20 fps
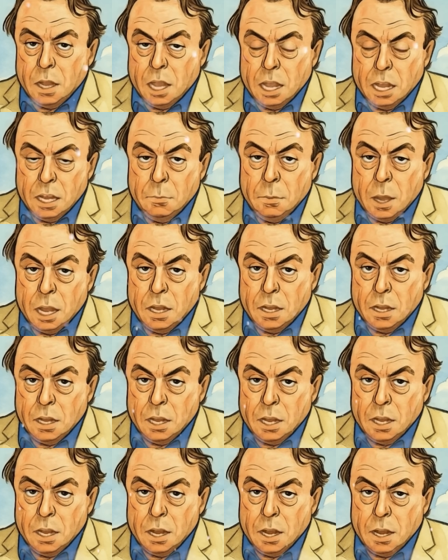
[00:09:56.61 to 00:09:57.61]
has made it
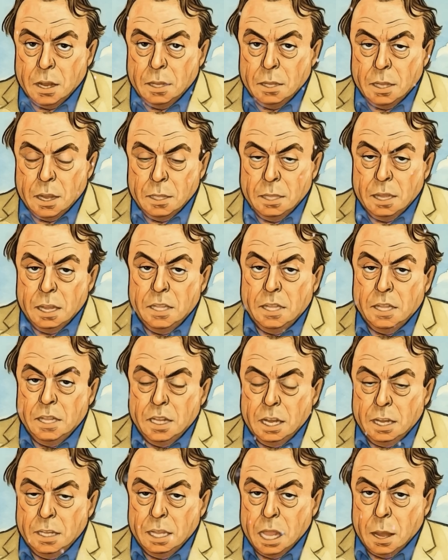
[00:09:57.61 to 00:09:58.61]
clear that this is
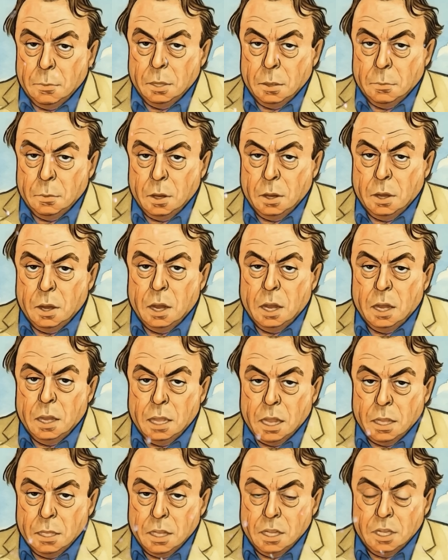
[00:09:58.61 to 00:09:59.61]
acceptable,
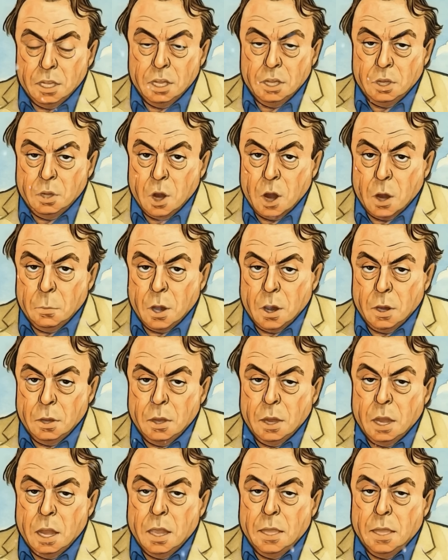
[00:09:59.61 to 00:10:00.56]
that this is normal,